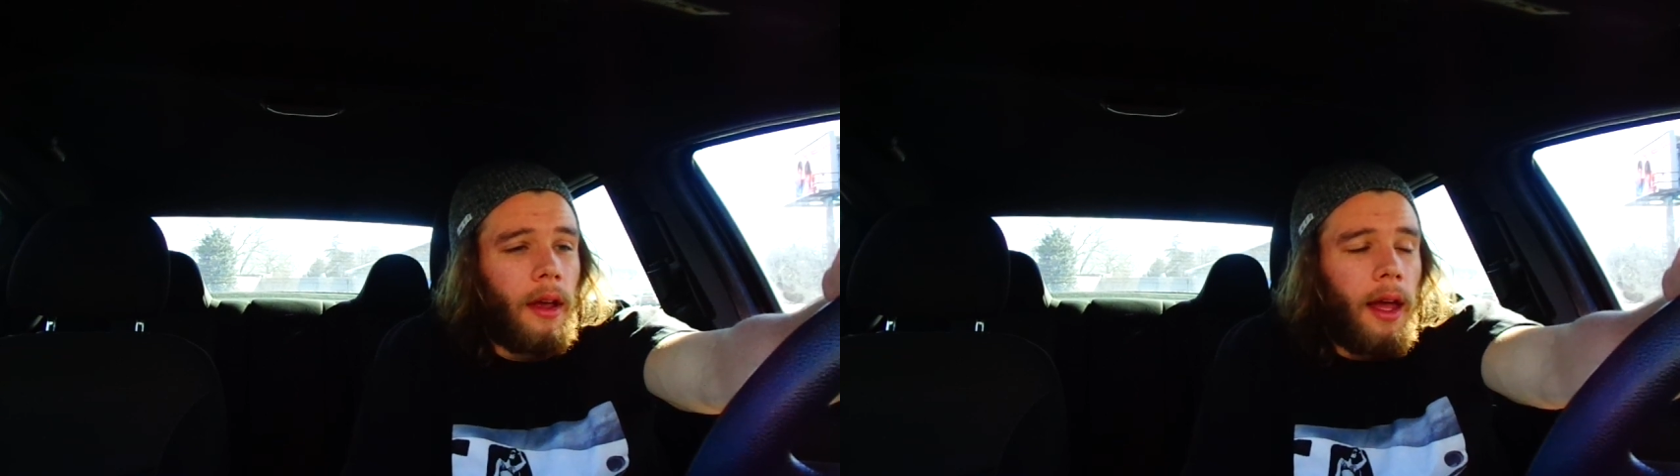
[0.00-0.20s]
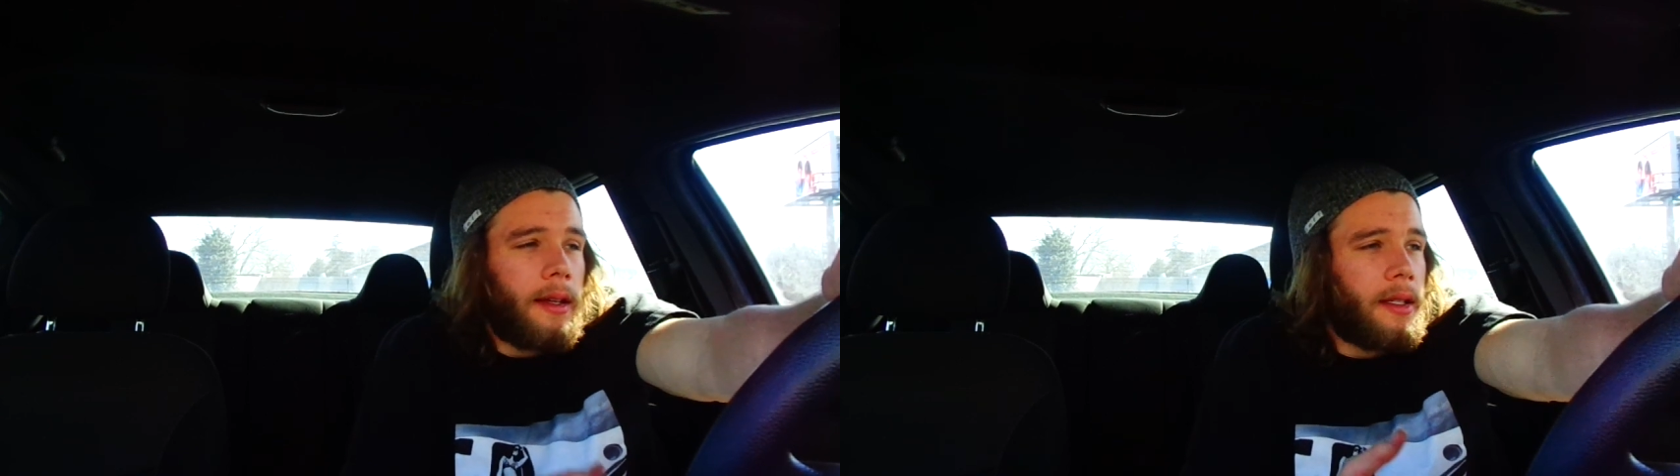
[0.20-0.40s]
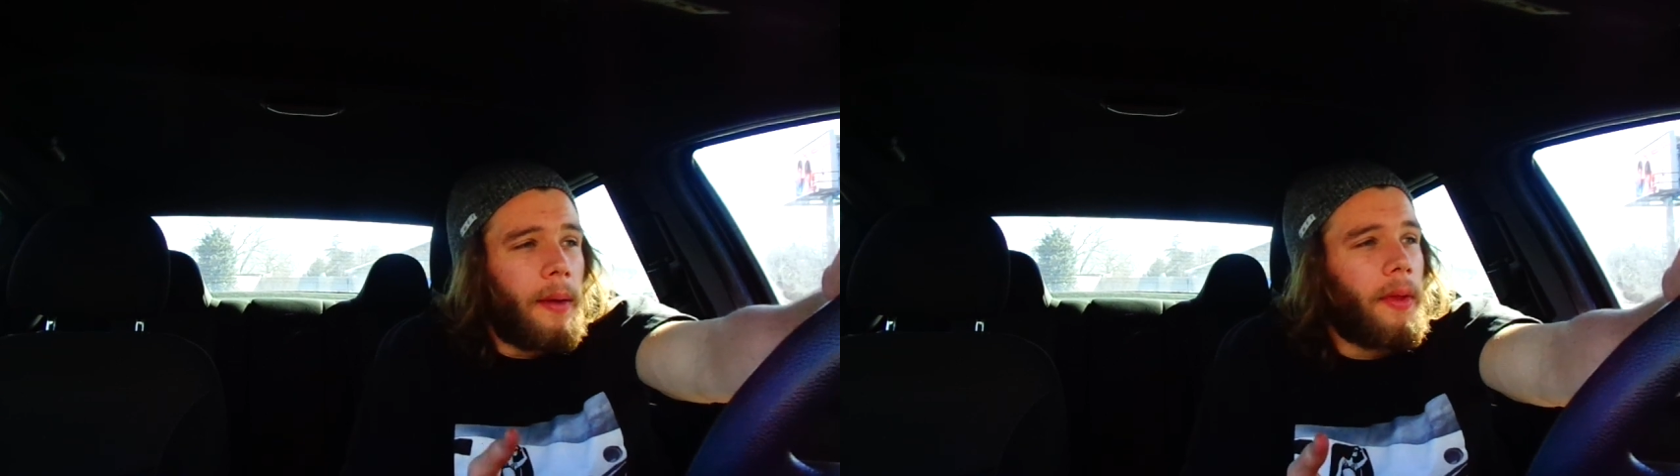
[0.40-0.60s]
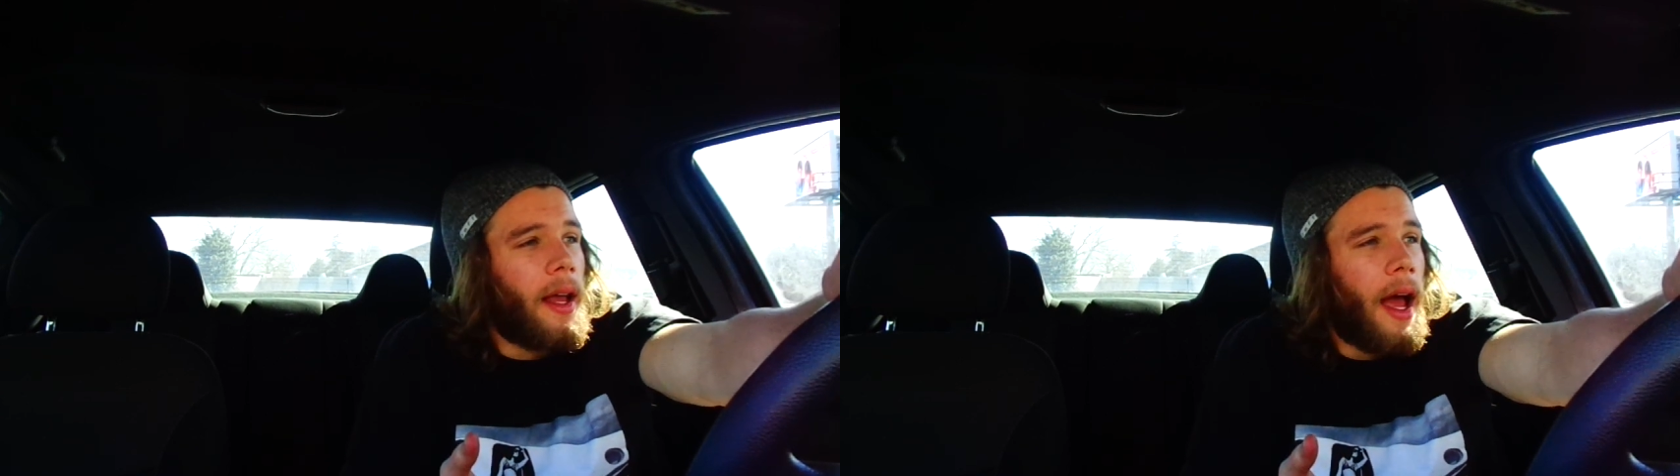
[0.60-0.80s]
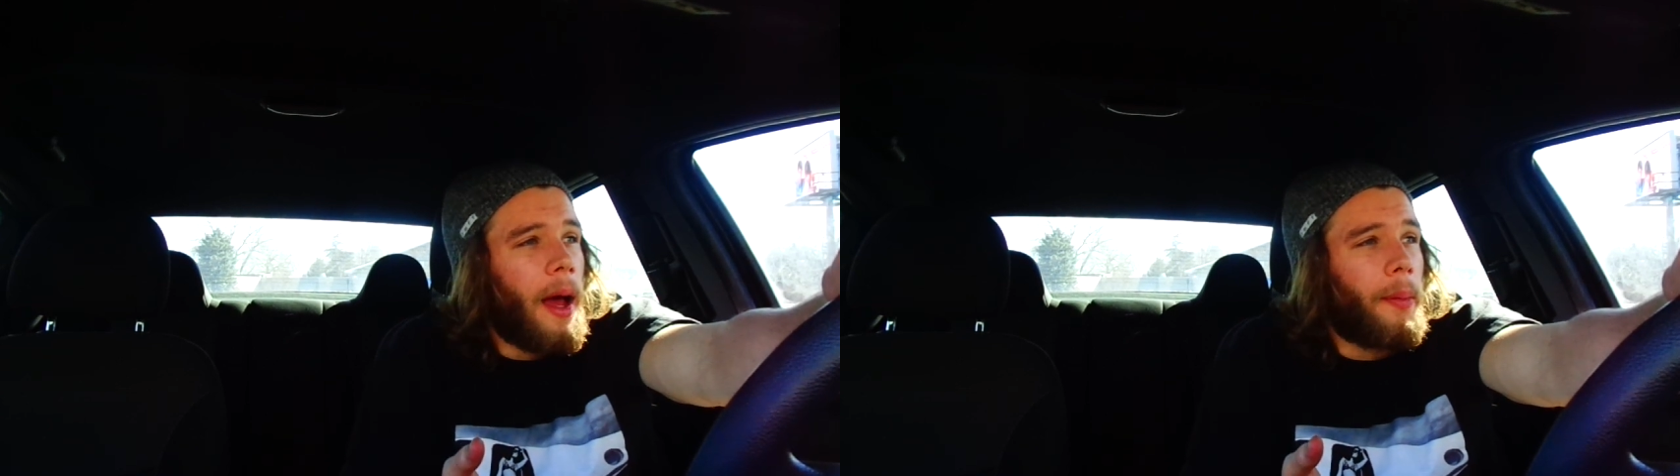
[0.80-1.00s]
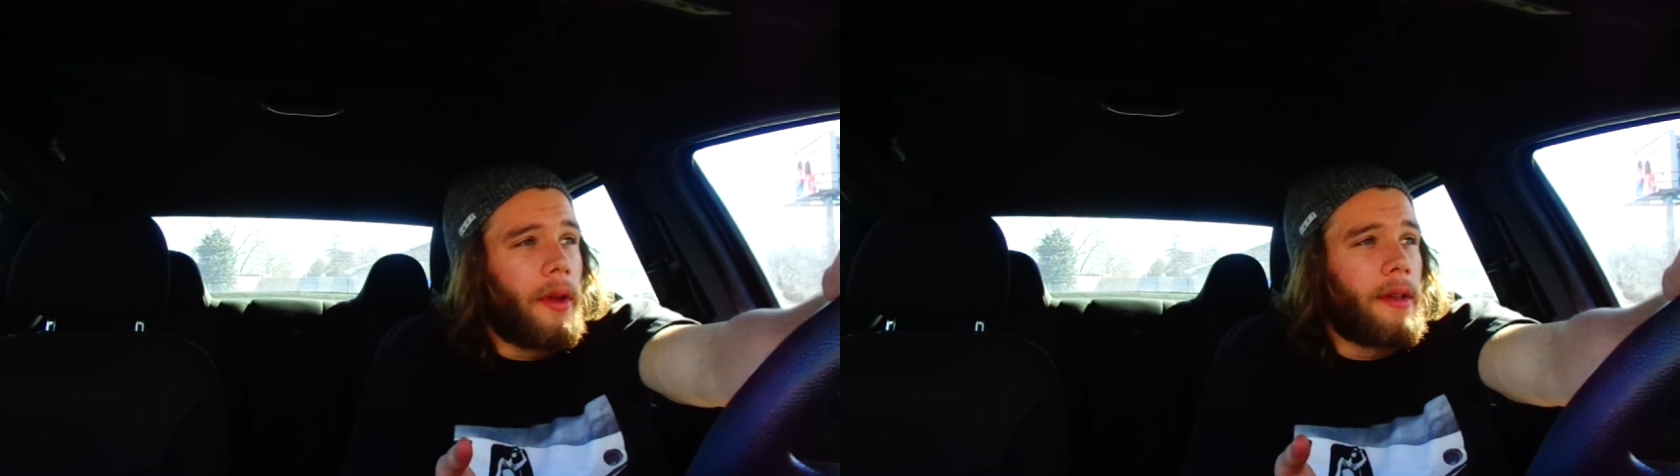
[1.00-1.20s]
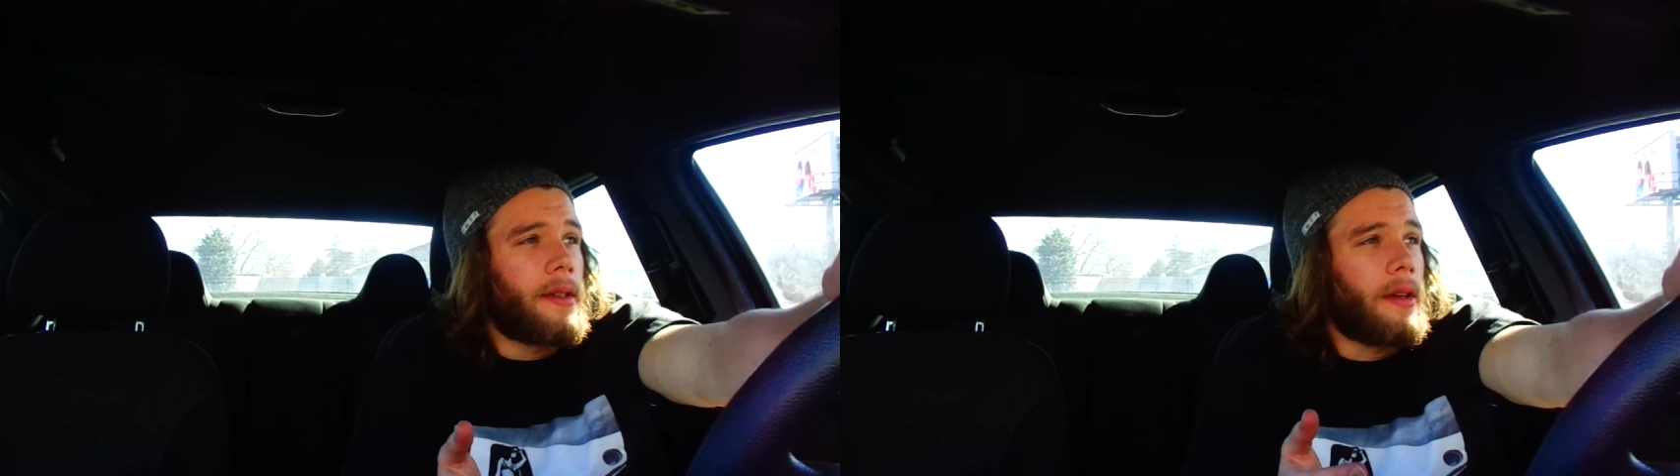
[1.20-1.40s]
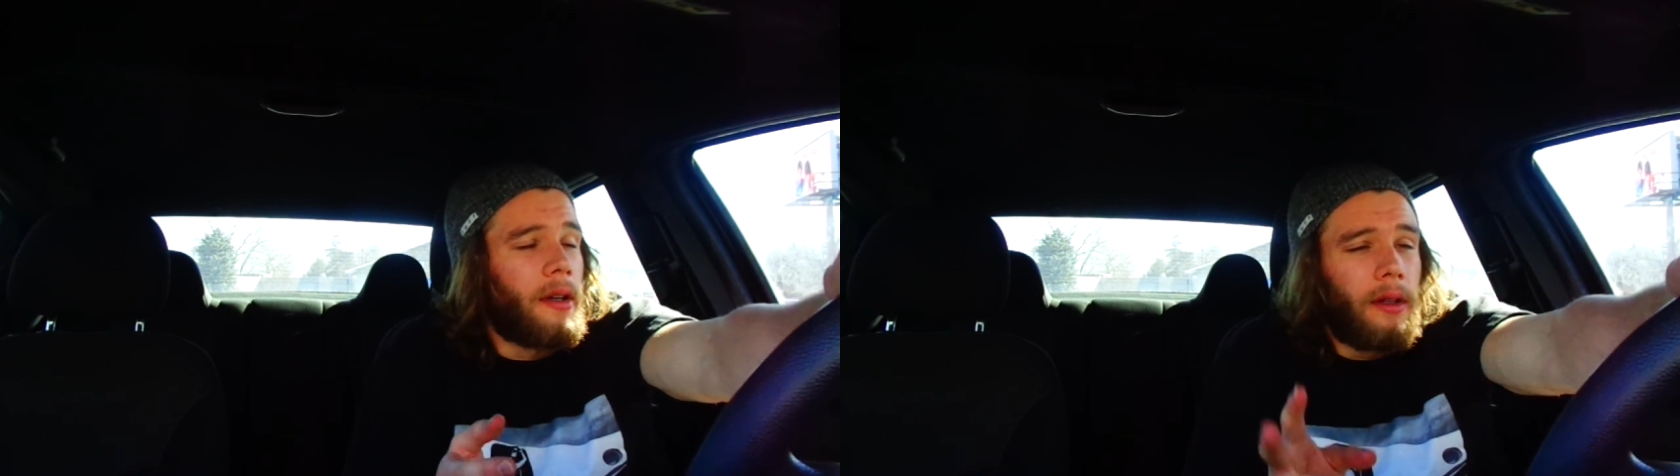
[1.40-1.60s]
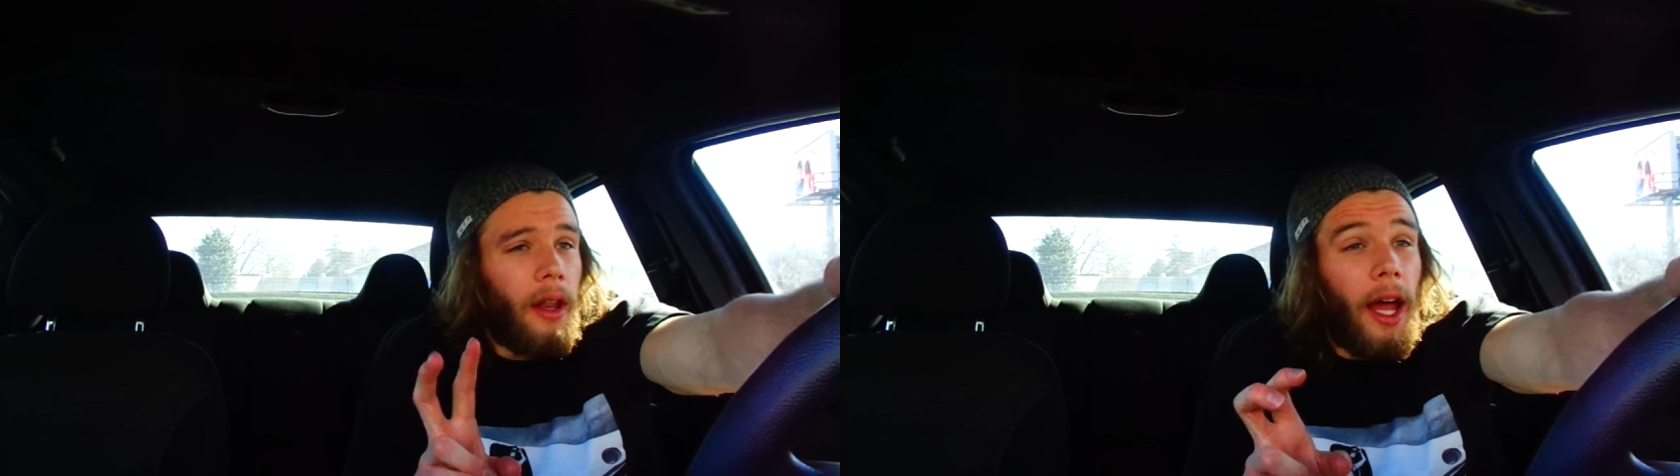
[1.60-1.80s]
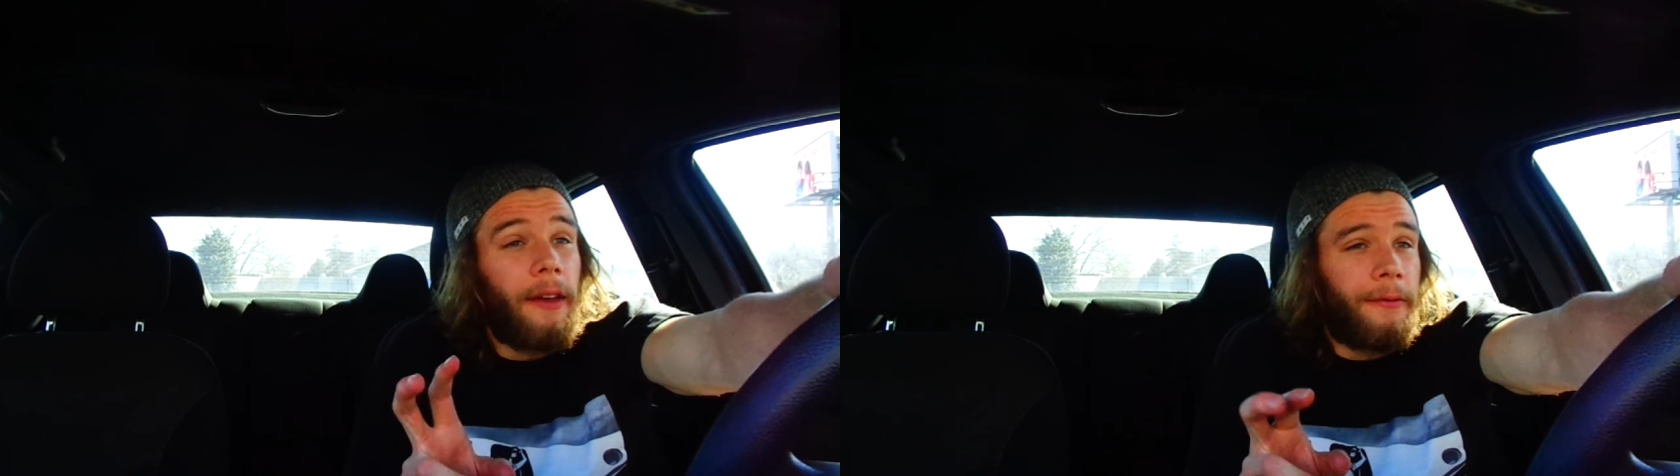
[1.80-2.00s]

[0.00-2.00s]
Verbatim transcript: and something happens or life